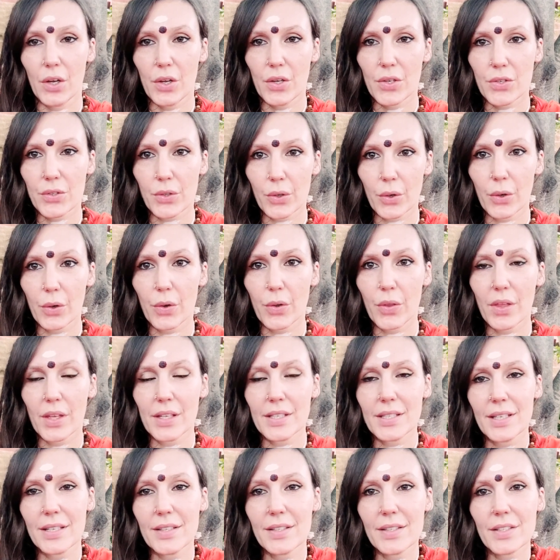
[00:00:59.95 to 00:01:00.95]
So there
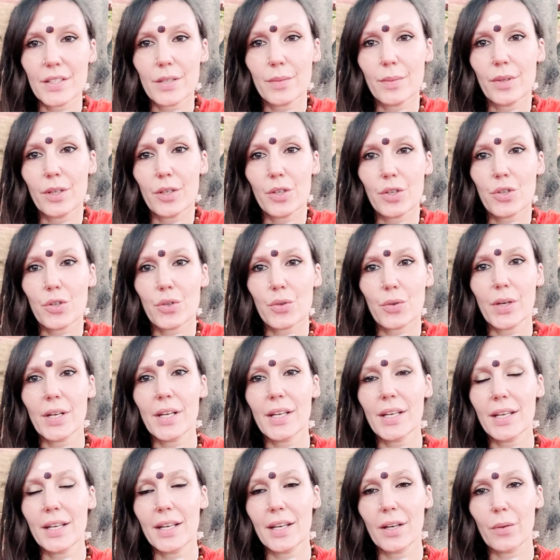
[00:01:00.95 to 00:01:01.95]
tends to be a
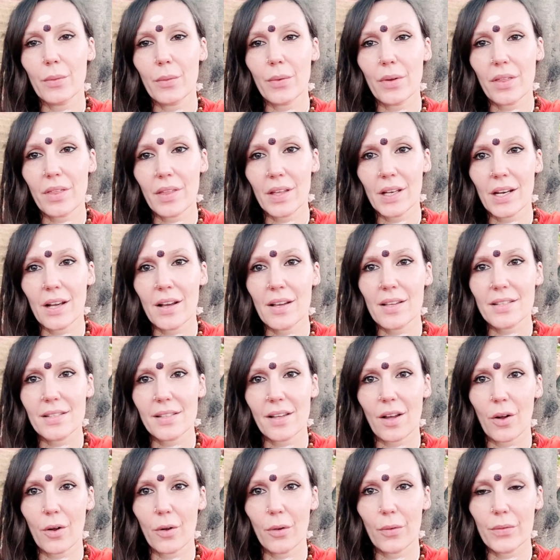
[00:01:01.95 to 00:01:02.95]
shrinking within
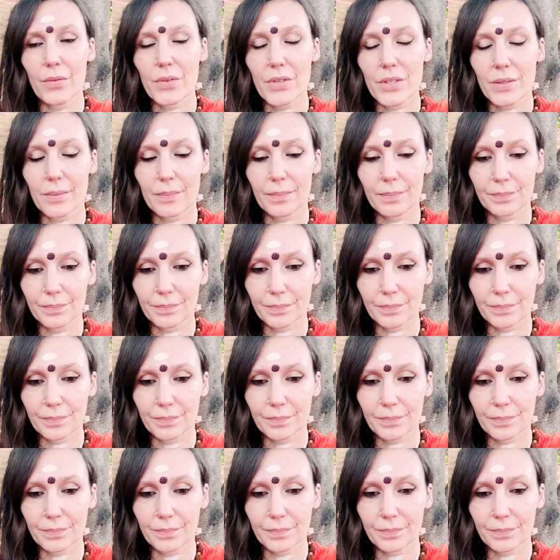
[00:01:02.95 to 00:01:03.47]
ourselves.